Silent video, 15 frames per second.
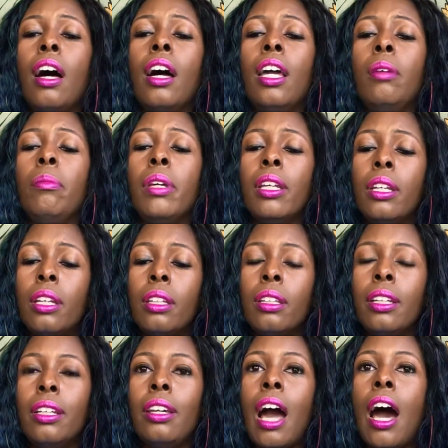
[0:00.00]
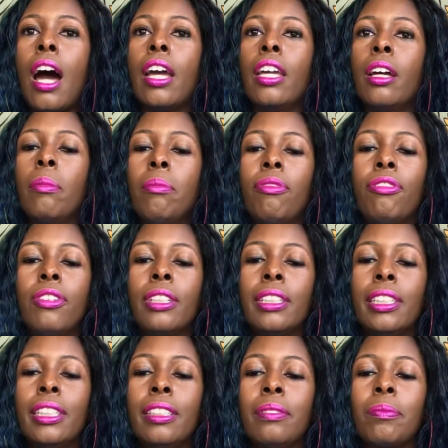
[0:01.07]
Immediately, I am
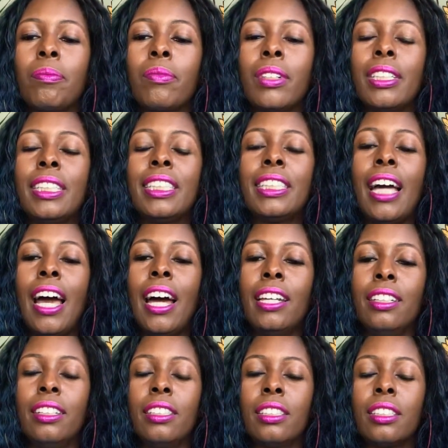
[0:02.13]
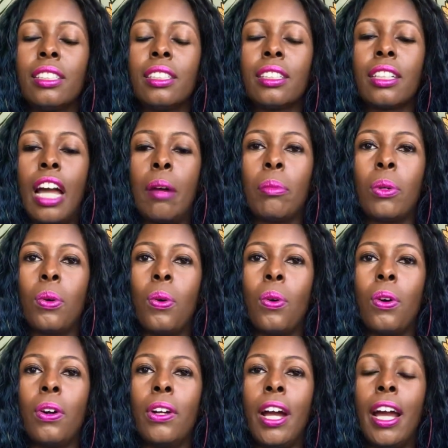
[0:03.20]
feeling sadness,
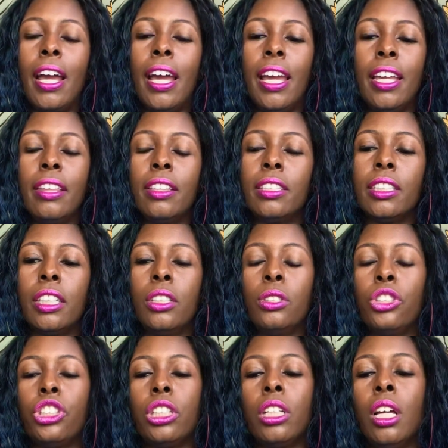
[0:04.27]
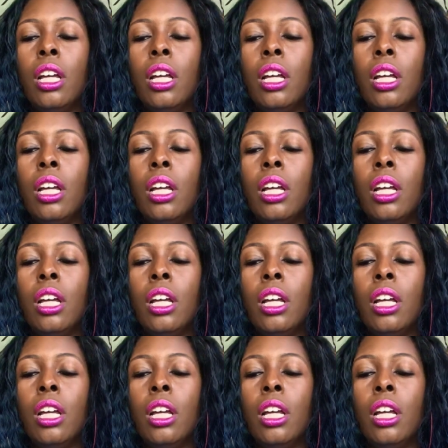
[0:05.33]
Capricorn. I hate this energy.